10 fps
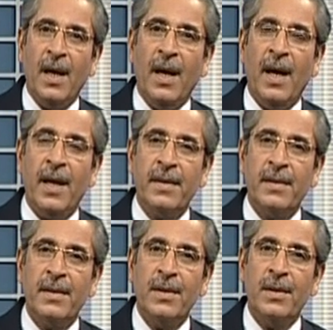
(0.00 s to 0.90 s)
And
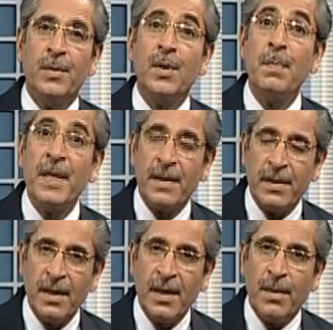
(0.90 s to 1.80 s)
to
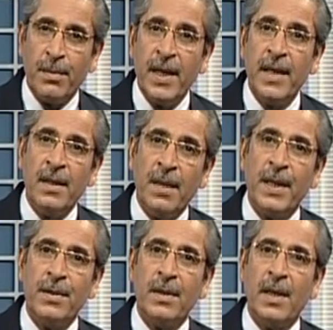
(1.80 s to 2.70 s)
repeat, brand
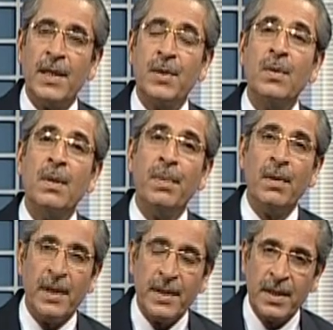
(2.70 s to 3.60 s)
image has two
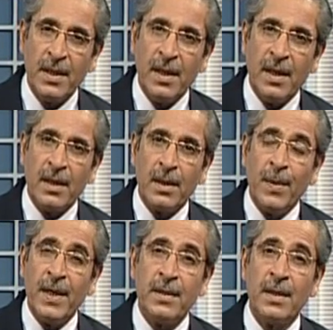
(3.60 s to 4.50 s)
components. The
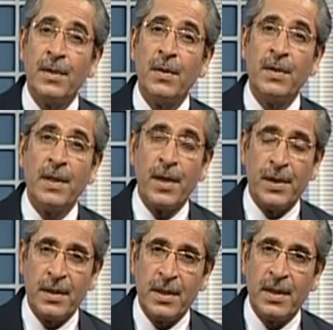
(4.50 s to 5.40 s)
one is
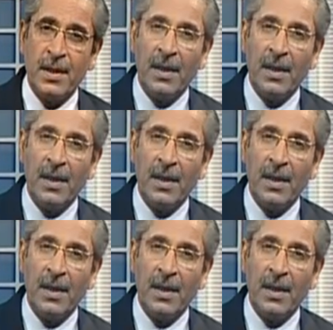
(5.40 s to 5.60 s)
associations,